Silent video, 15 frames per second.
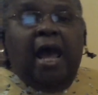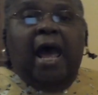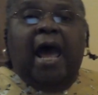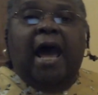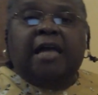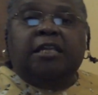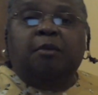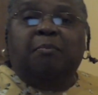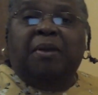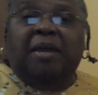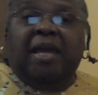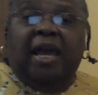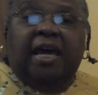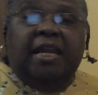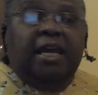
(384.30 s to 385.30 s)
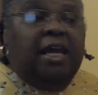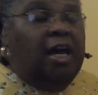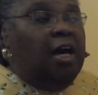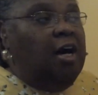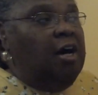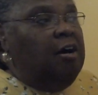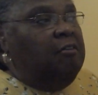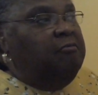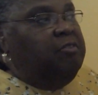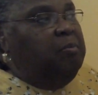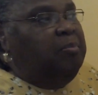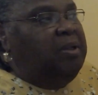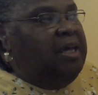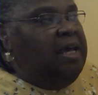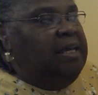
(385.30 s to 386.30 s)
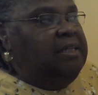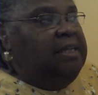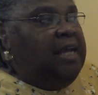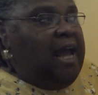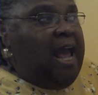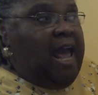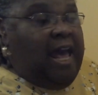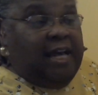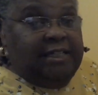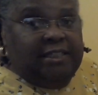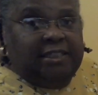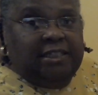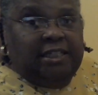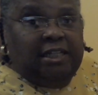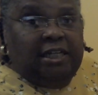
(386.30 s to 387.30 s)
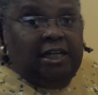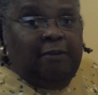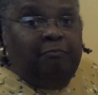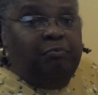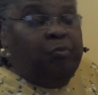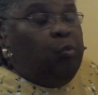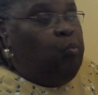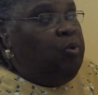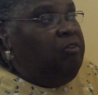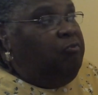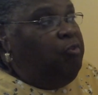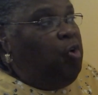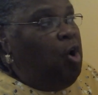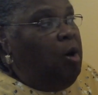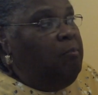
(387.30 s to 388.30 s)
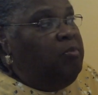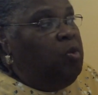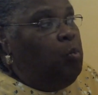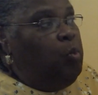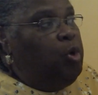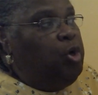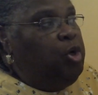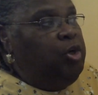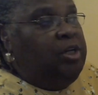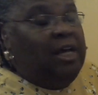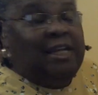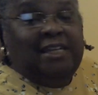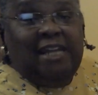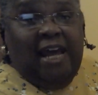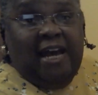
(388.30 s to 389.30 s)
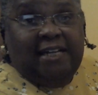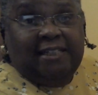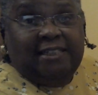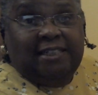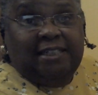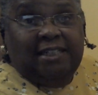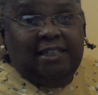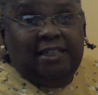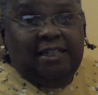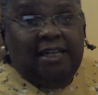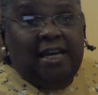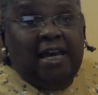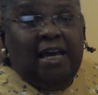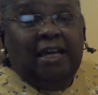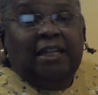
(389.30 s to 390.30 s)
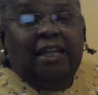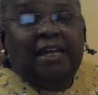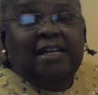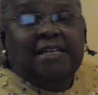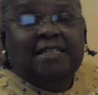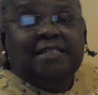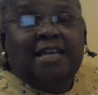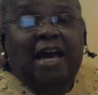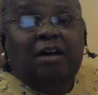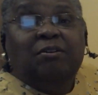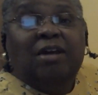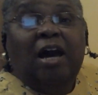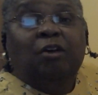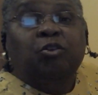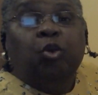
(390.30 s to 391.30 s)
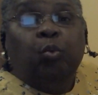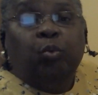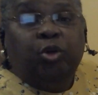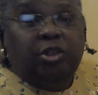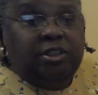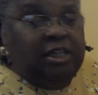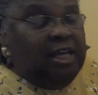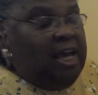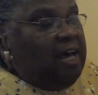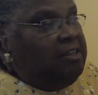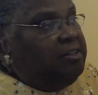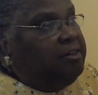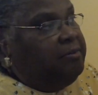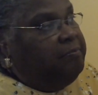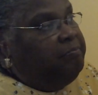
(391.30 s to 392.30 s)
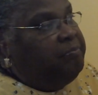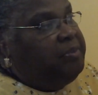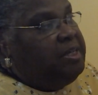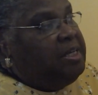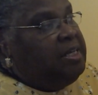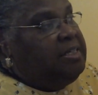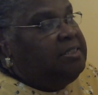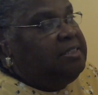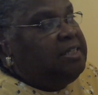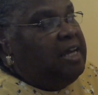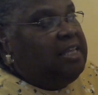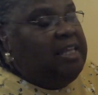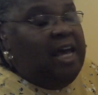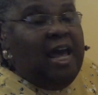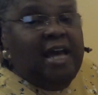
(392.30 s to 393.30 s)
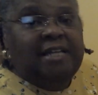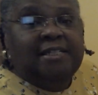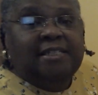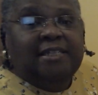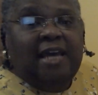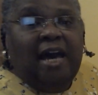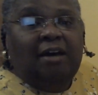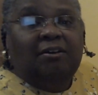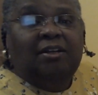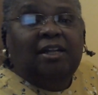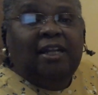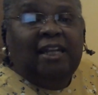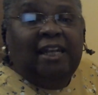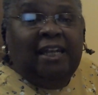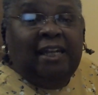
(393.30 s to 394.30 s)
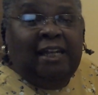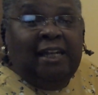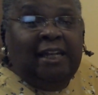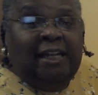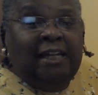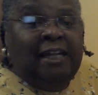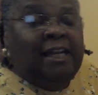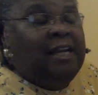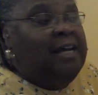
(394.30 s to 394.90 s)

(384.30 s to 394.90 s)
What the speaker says: at the beginning of the blend et, we form the word net. Let us sound out the word together. Say the N sound, mm.